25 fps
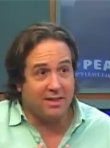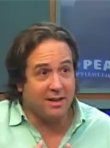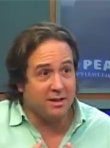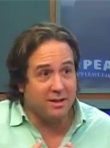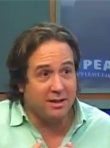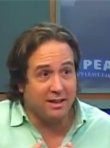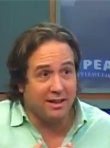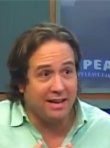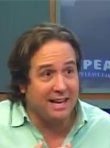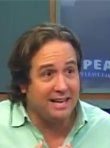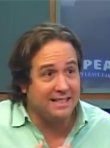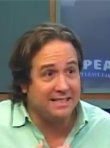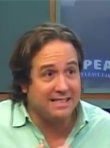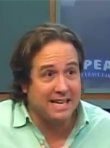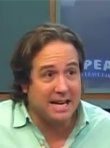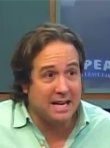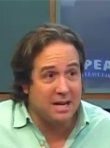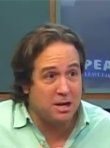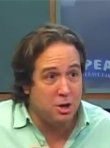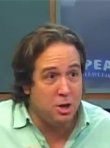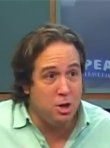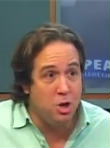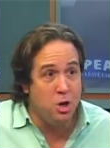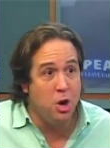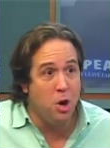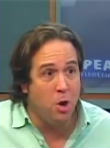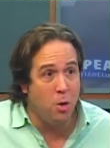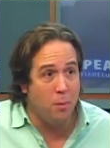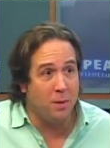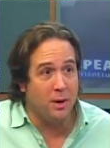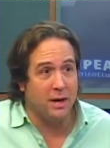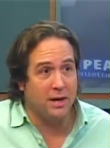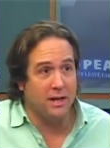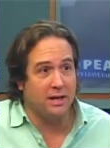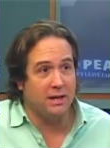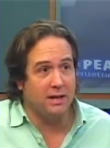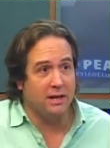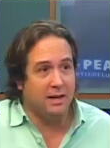The Lions had
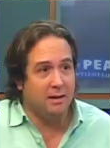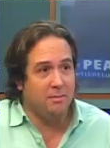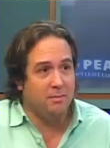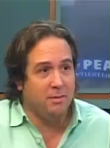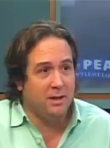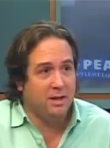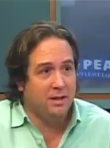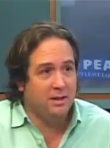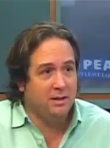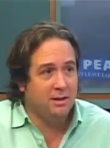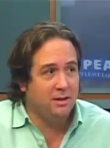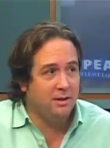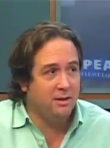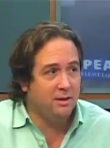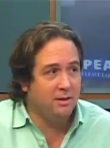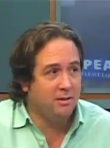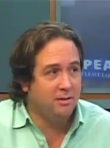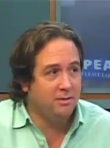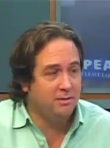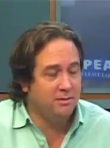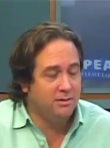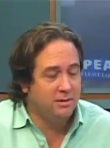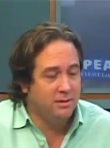nobody. I mean, you know. Well,